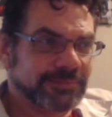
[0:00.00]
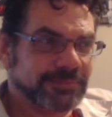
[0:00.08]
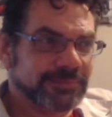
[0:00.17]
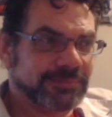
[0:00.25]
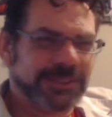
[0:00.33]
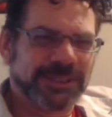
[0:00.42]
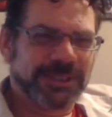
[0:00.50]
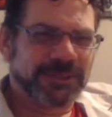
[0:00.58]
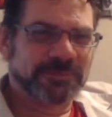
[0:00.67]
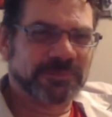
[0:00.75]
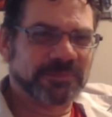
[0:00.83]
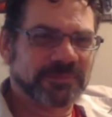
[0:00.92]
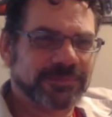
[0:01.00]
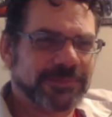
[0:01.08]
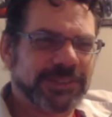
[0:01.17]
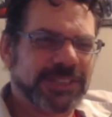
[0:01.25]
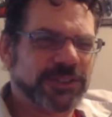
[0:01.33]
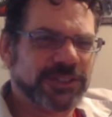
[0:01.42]
You know? It's
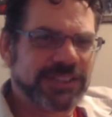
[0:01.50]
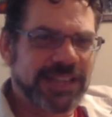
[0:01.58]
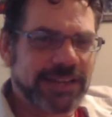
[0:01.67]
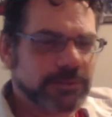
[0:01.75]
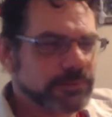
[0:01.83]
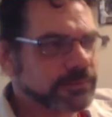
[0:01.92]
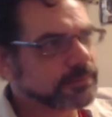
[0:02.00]
not just that.